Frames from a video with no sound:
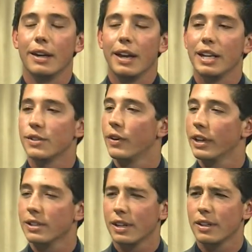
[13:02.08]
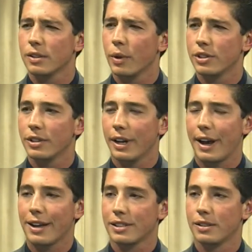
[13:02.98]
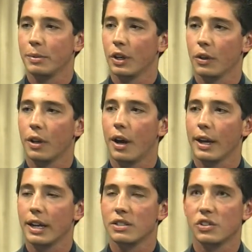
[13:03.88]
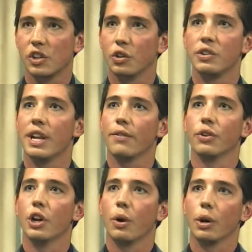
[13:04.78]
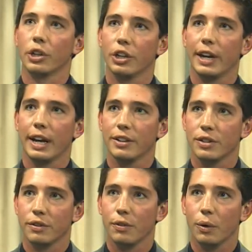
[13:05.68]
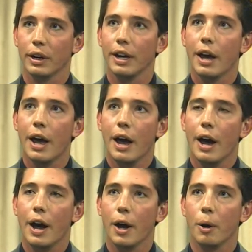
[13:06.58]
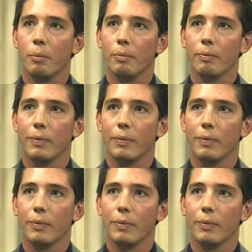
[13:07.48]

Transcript: It's funny because I get this question asked to me a lot, and I still never know a good answer mm. for it. Um,